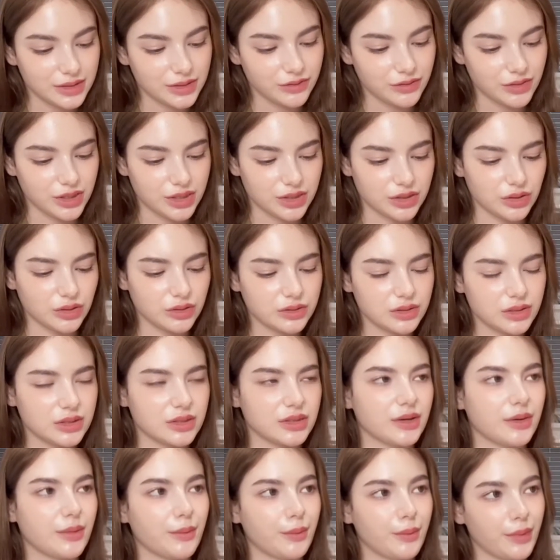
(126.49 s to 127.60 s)
There is also
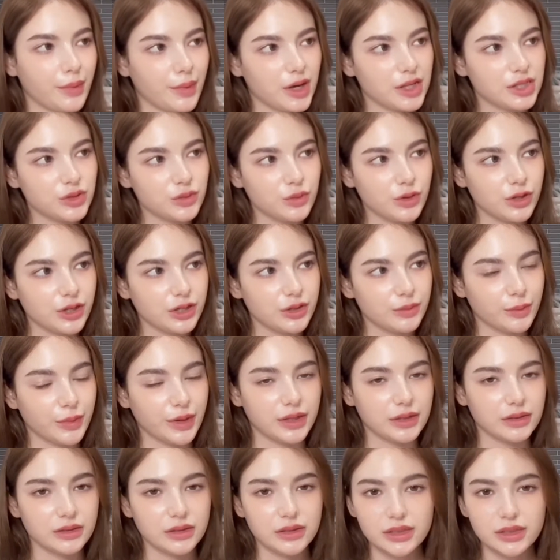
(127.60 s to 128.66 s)
some password, but